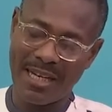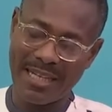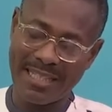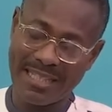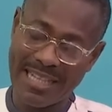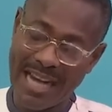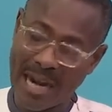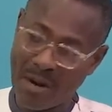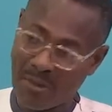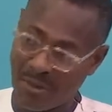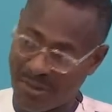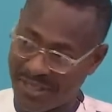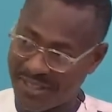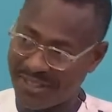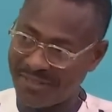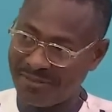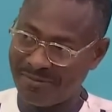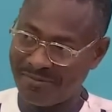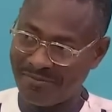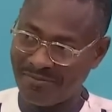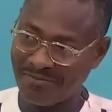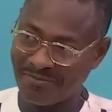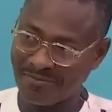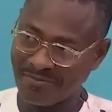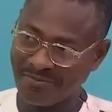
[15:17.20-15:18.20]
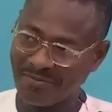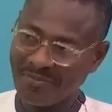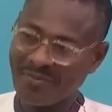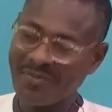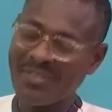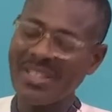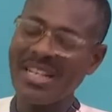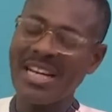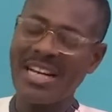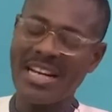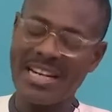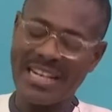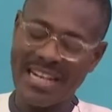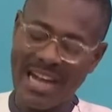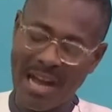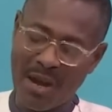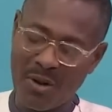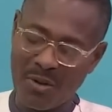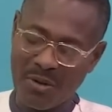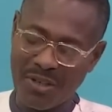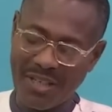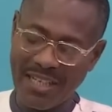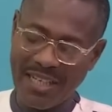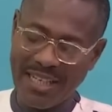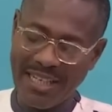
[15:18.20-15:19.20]
Darwin.
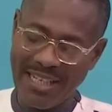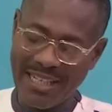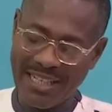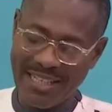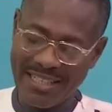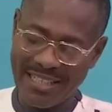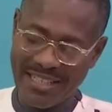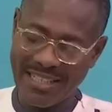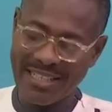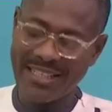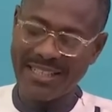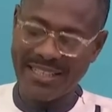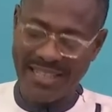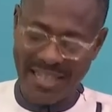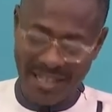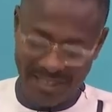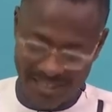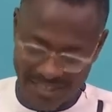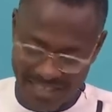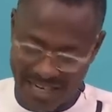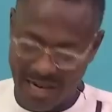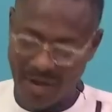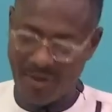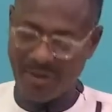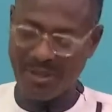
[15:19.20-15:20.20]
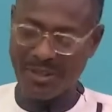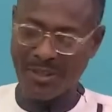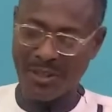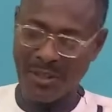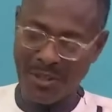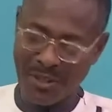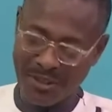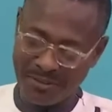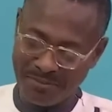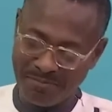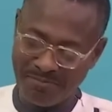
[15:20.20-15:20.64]
Now, Charles Darwin, good.